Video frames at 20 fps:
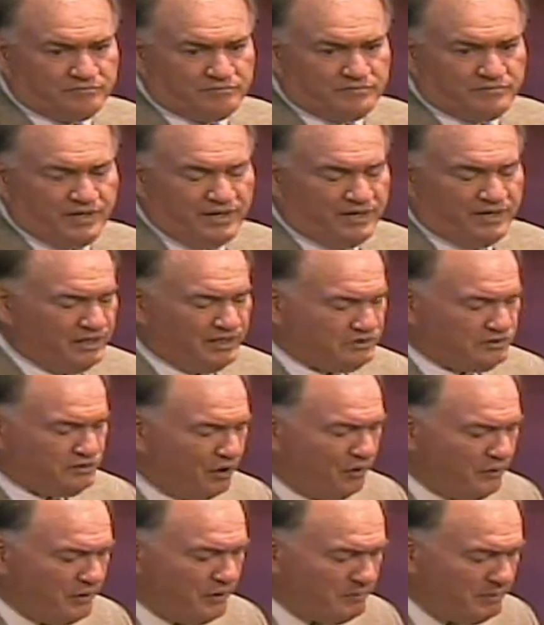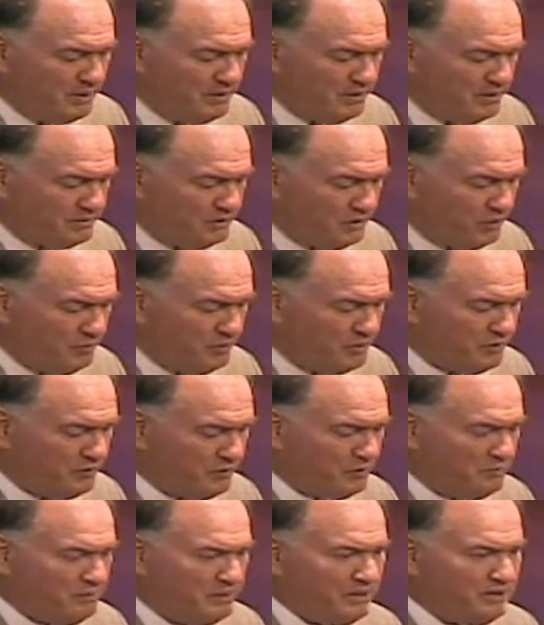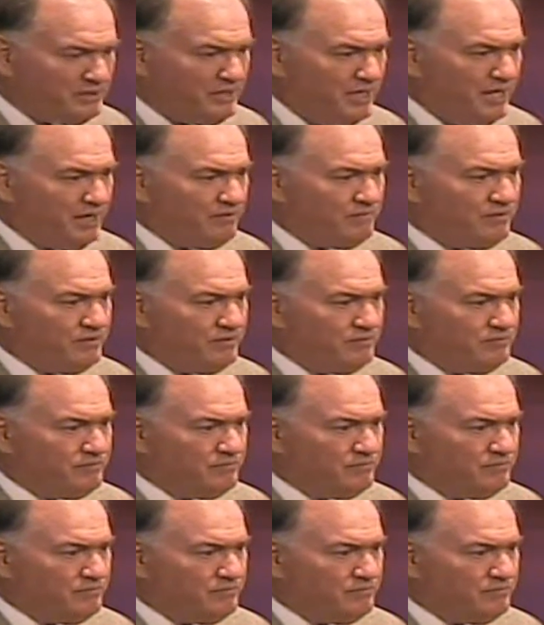that it's already been determined you're going to be saved?